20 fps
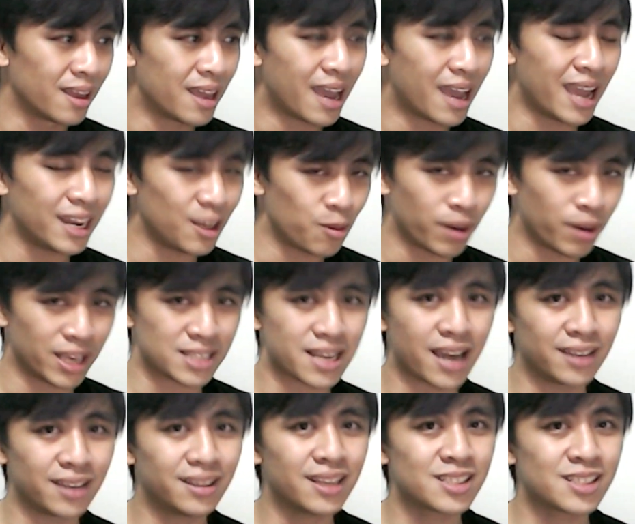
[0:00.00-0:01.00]
Anyways,
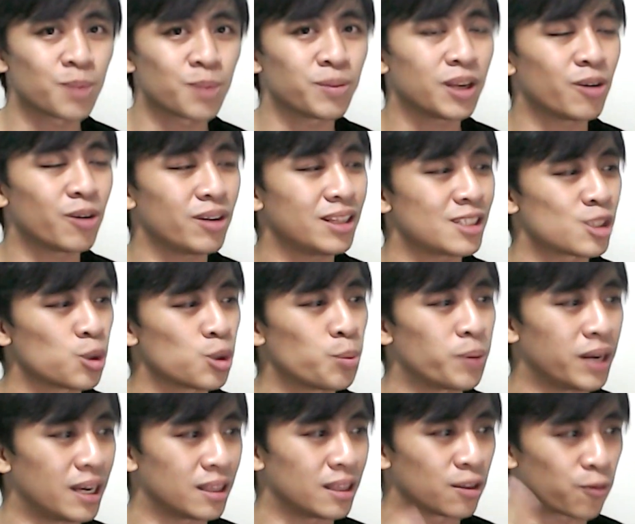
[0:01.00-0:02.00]
I did something really
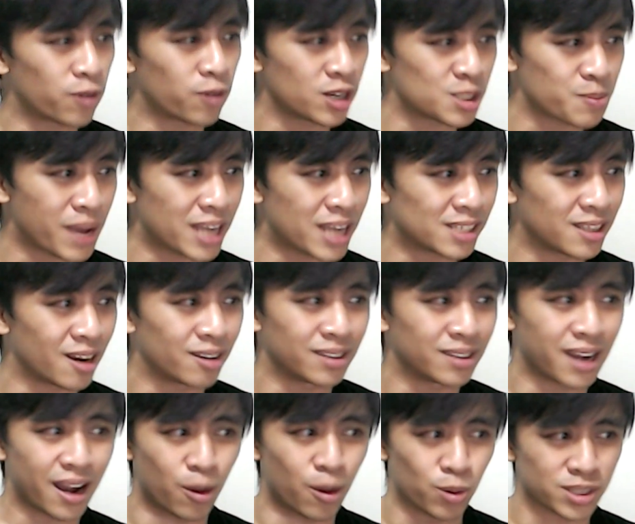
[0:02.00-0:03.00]
stupid in the first match there
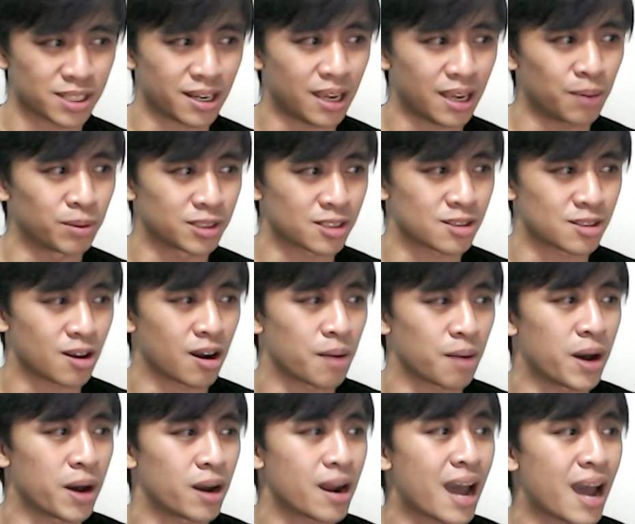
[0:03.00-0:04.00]
that I wasn't able to talk
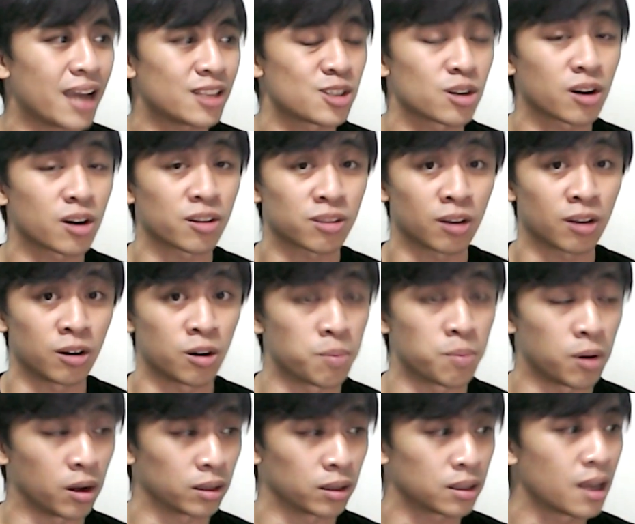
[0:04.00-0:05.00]
about. I took a
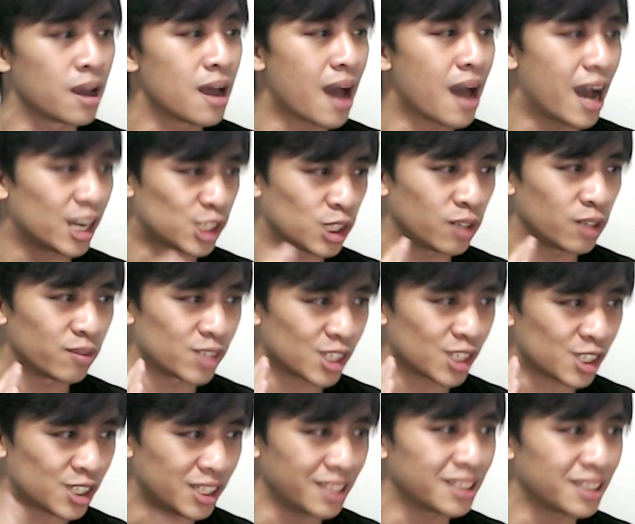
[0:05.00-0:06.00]
Thunderbolt. I should have just
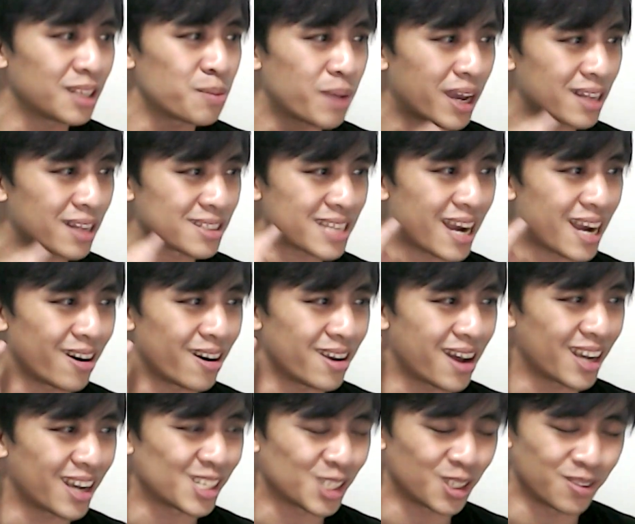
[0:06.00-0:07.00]
shielded my Altaria.
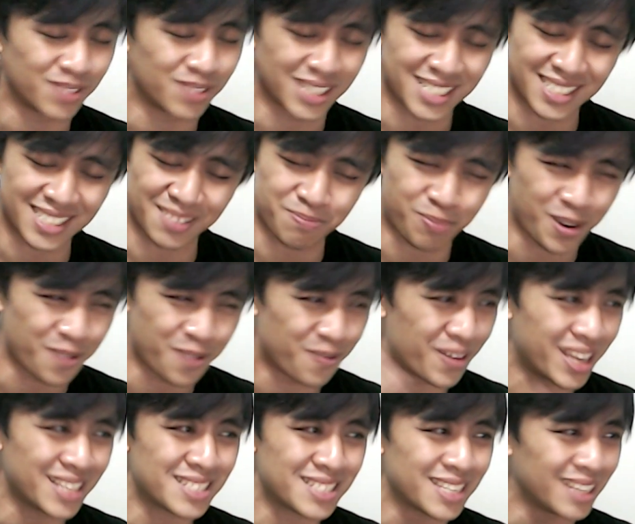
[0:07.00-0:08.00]
I should have just
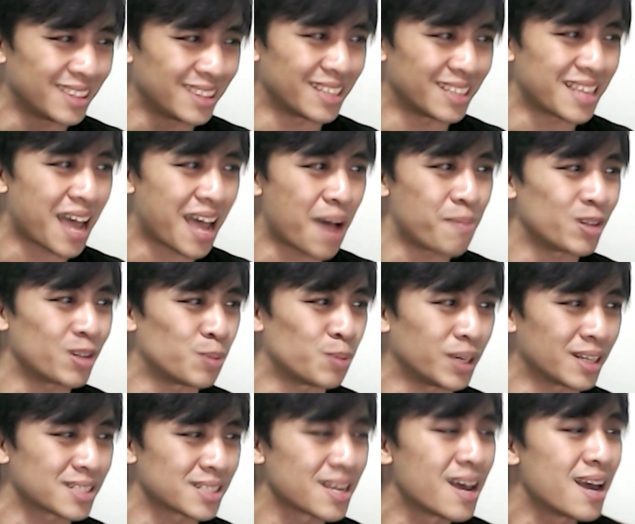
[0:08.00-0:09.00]
prevented the damage
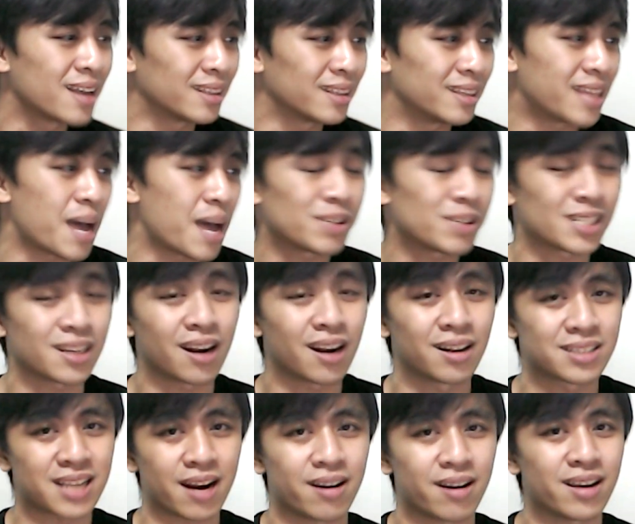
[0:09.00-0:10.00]
because the damage that
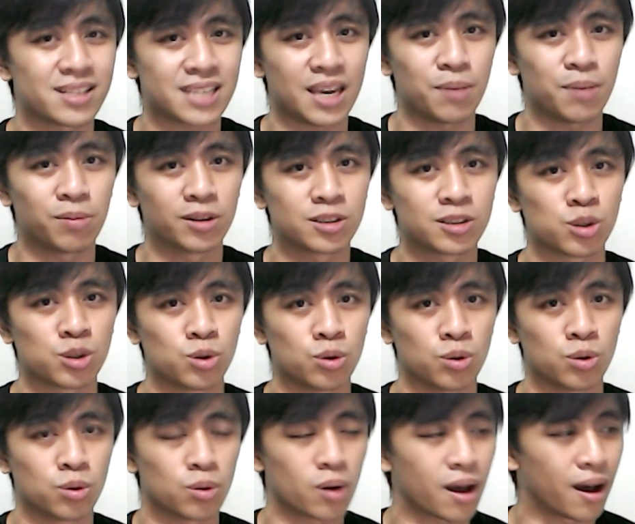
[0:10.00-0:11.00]
Altaria is able
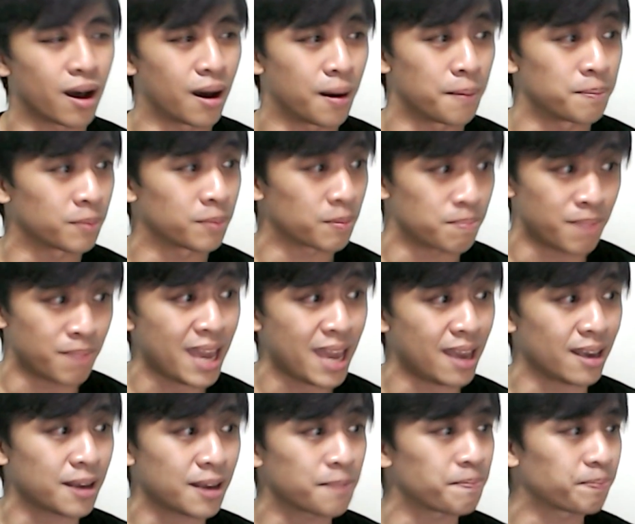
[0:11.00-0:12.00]
to
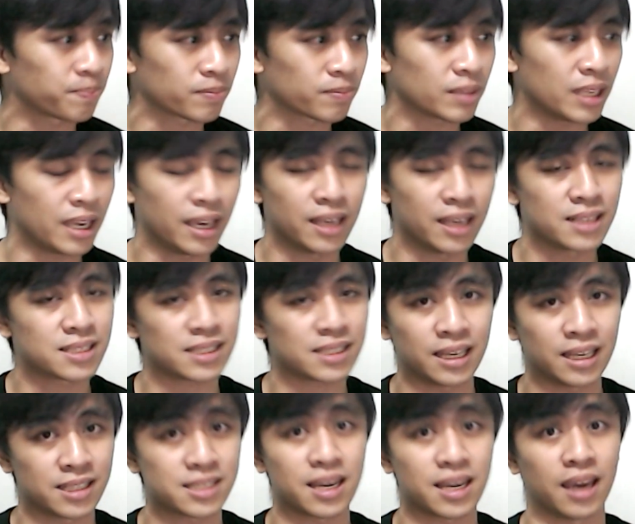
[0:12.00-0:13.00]
make is
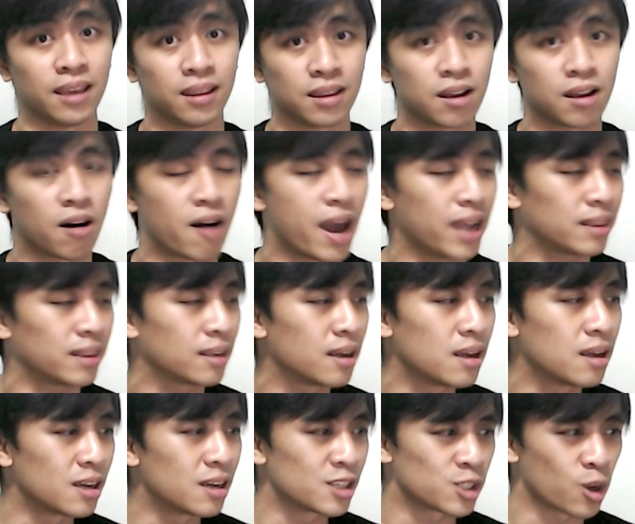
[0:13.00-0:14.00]
insane, alright?
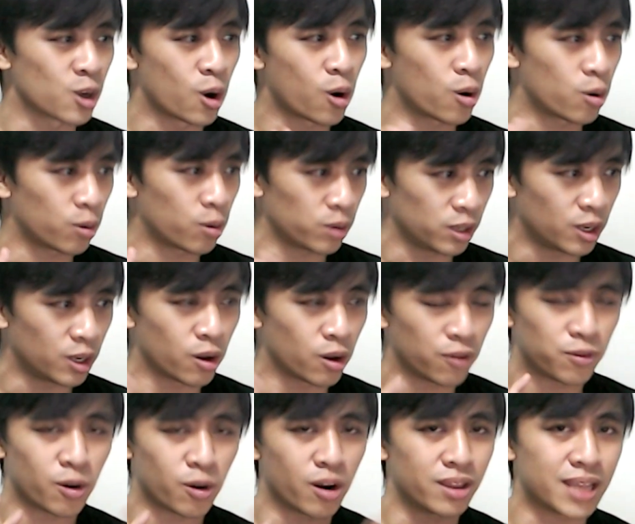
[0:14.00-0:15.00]
So,
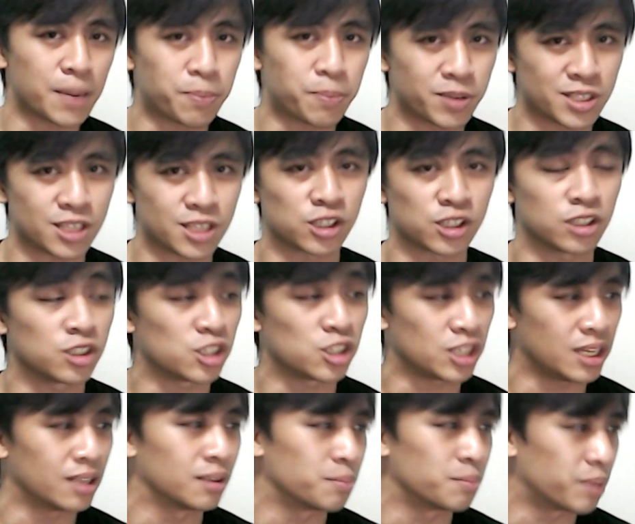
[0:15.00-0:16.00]
if you're in that position,
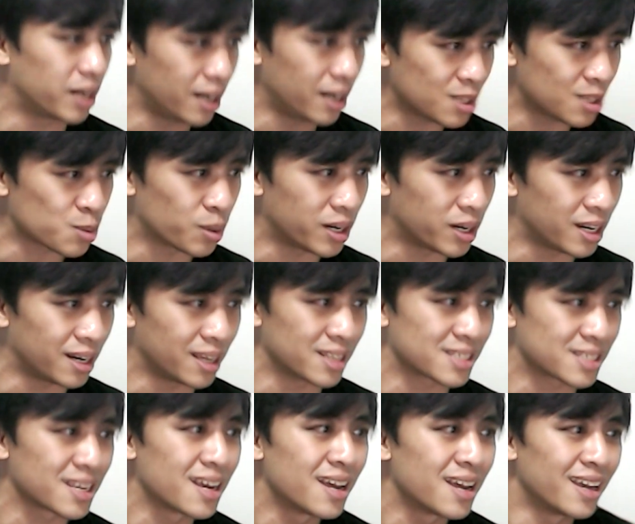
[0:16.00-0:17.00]
shield. But it is what it
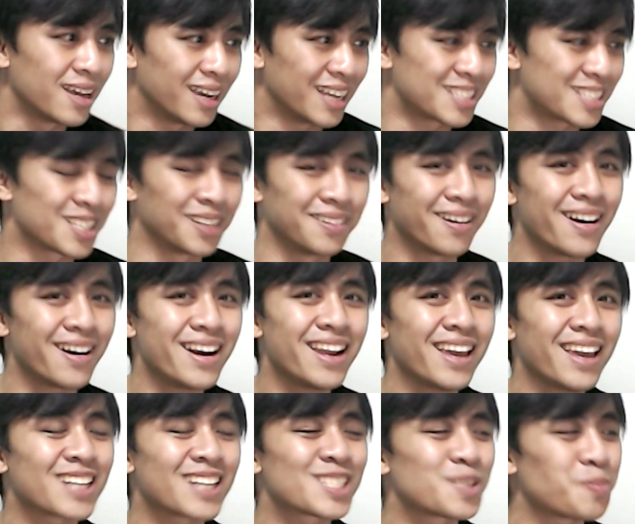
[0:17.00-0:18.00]
is. It's a learning
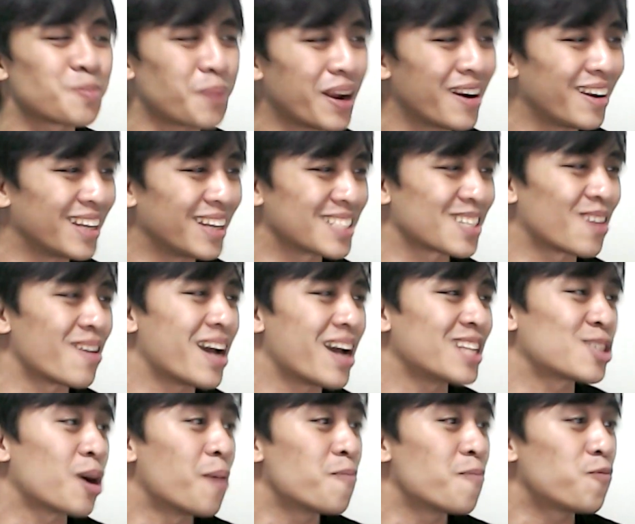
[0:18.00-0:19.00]
experience, alright?
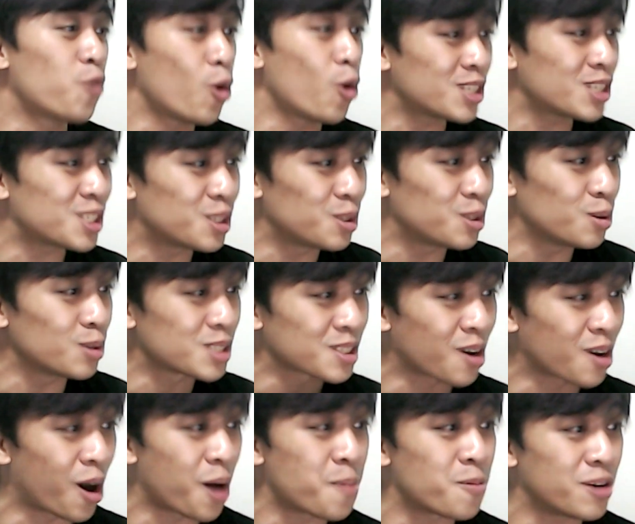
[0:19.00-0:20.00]
So I'm forced to do
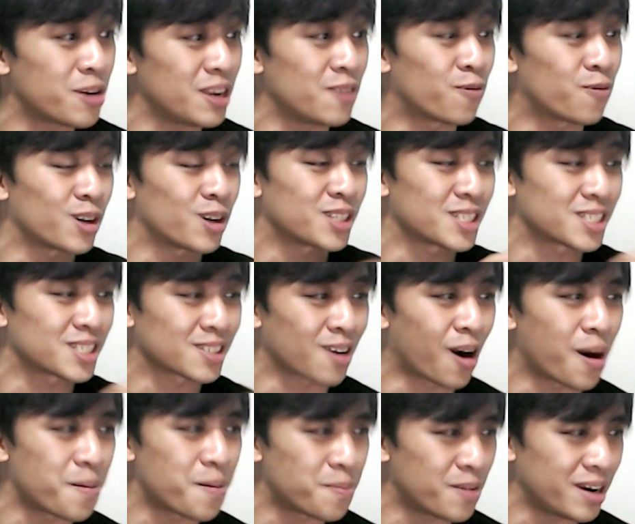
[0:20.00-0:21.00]
Skarmory versus
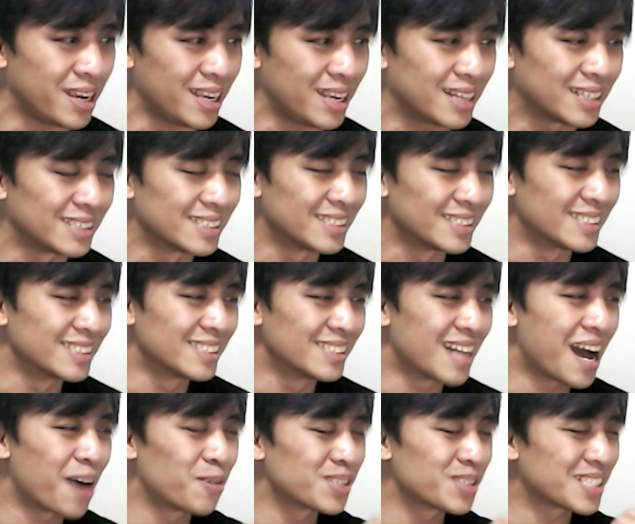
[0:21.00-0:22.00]
Skarmory.
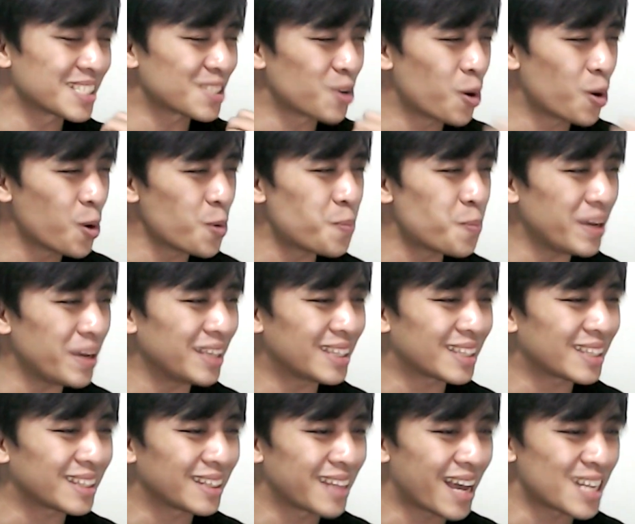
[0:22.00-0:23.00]
I was just hoping
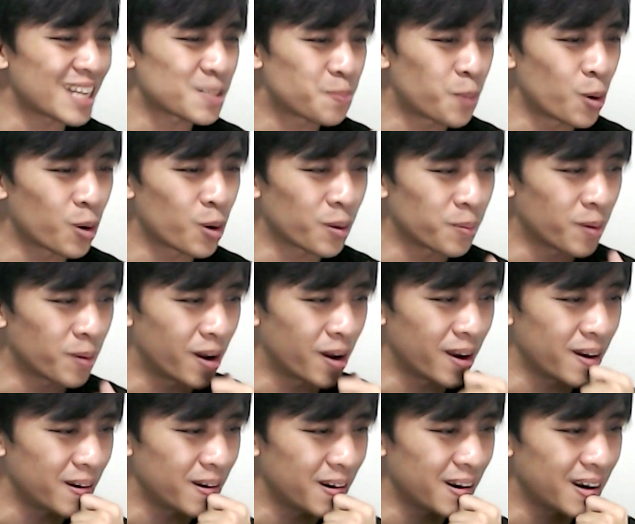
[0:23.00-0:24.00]
that the last
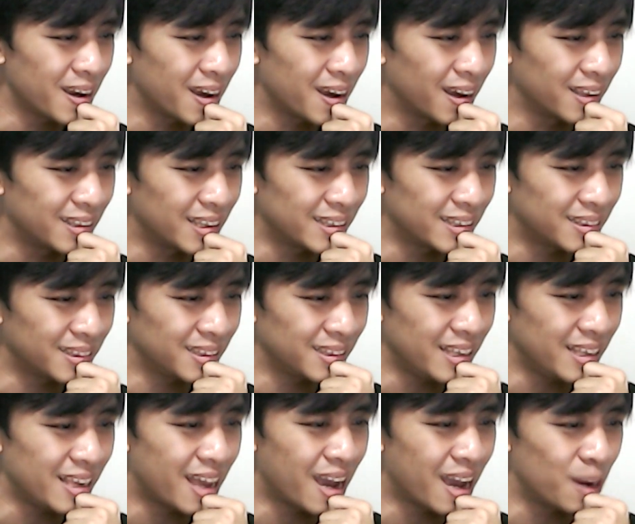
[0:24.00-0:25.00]
Pokemon that
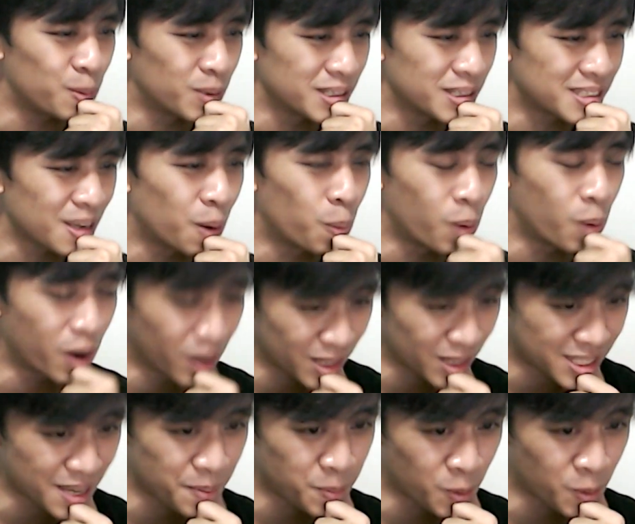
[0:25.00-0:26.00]
he had was a water
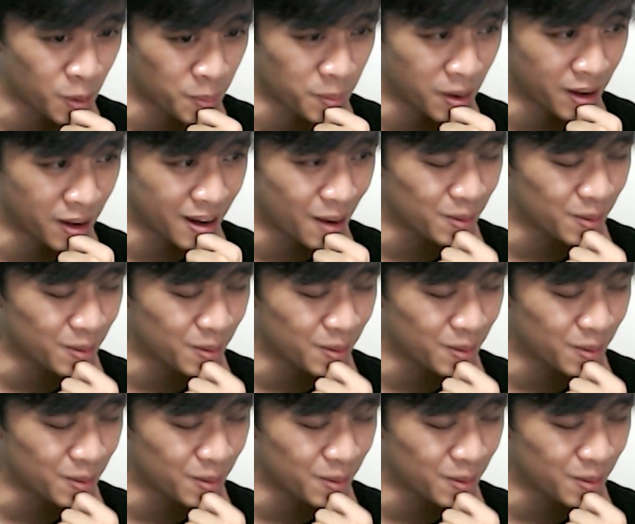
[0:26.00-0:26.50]
type Pokemon.